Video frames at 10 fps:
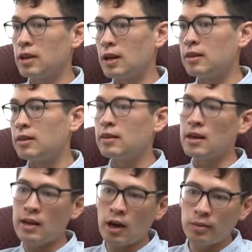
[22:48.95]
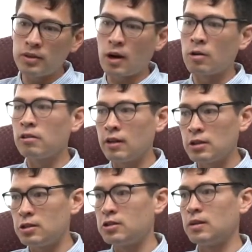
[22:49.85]
And I think that helps our
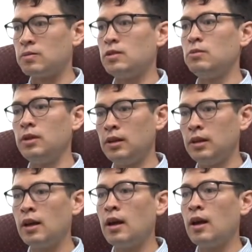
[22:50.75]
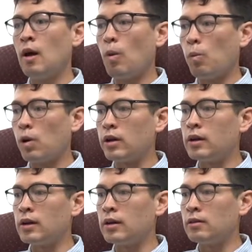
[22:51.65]
relationship to be one
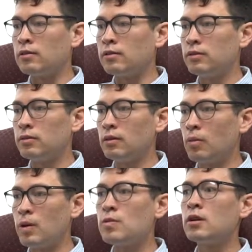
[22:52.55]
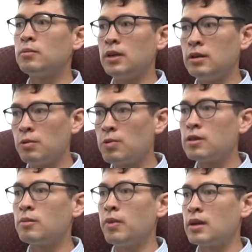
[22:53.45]
of, we want
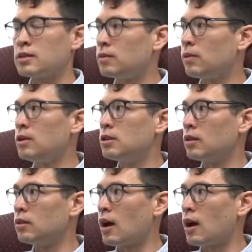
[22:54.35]
the best for each other.